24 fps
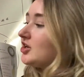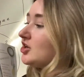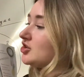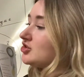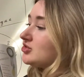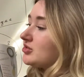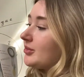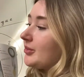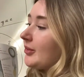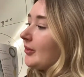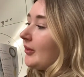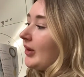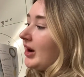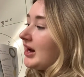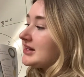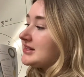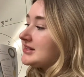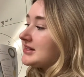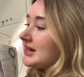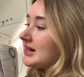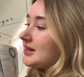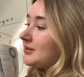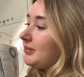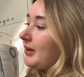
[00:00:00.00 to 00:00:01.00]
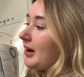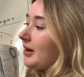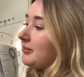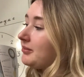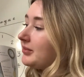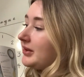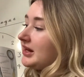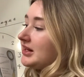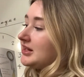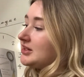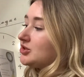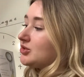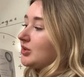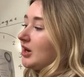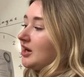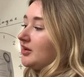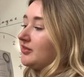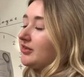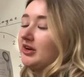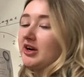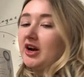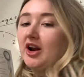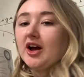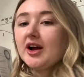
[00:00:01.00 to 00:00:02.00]
Remember what I said about being 12
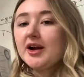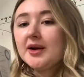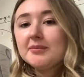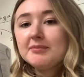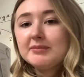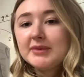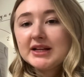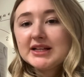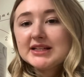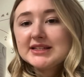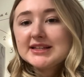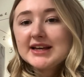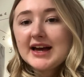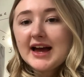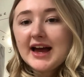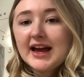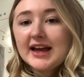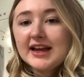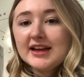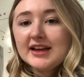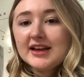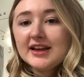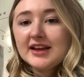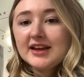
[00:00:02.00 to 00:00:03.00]
o'clock and midday?